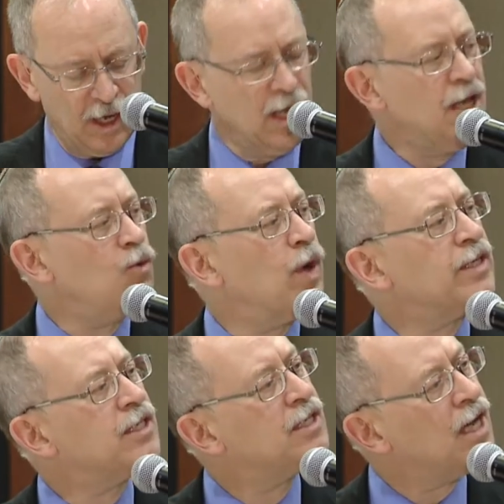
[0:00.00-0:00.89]
He
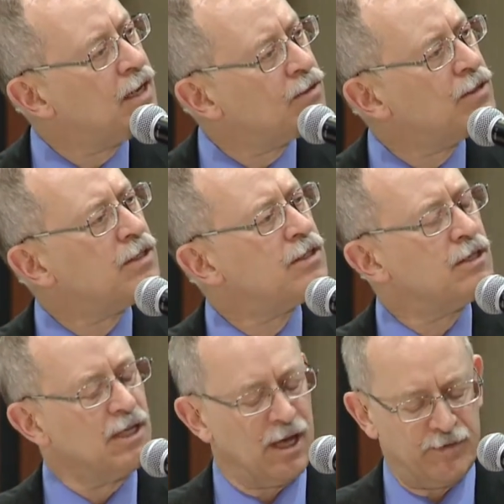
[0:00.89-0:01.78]
went down
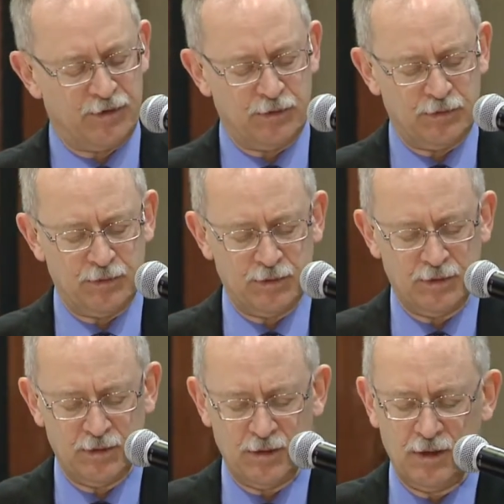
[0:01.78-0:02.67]
to Yaffo
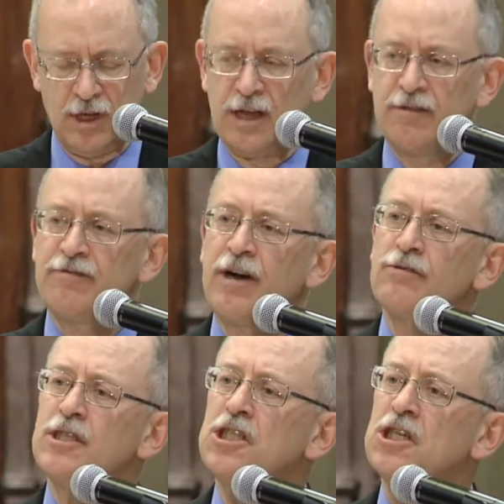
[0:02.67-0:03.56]
and
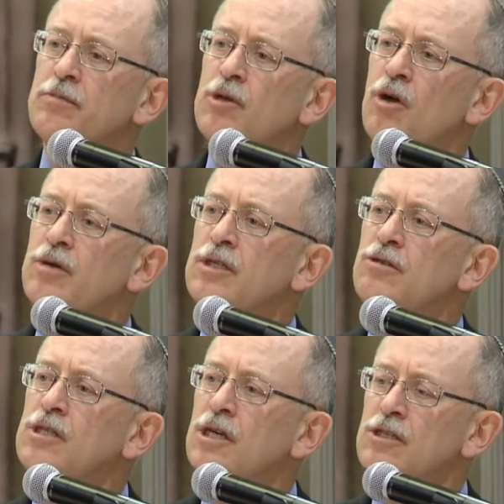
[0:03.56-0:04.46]
found a ship going
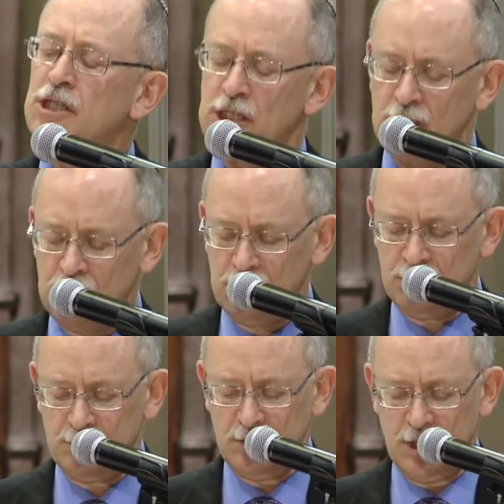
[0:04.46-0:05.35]
to Tarshish.
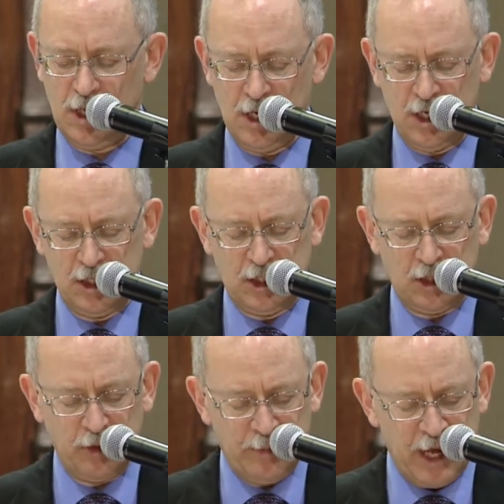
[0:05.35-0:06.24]

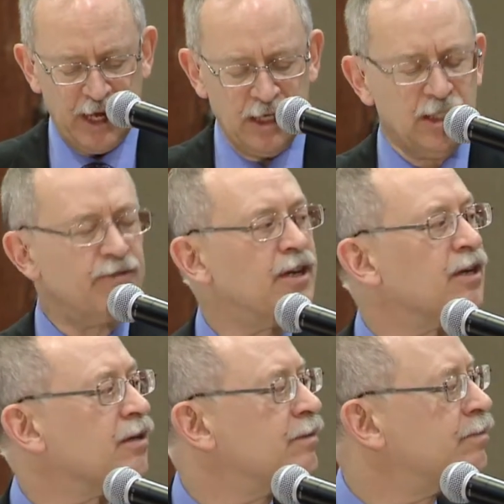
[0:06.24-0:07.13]
So he paid his fare